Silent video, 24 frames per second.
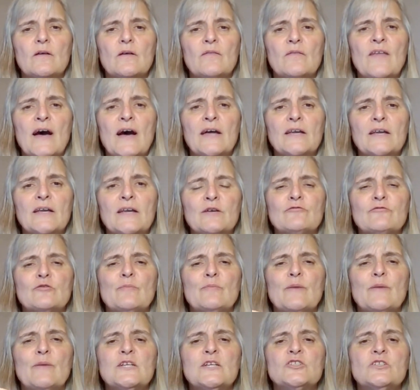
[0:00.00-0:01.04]
that
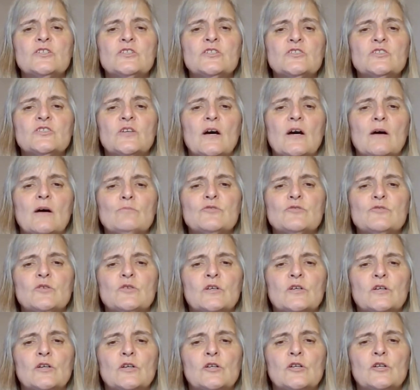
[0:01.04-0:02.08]
information to come to a
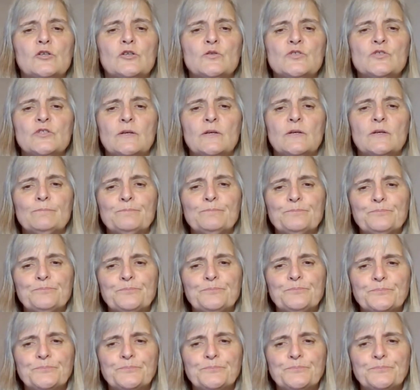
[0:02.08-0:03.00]
conclusion.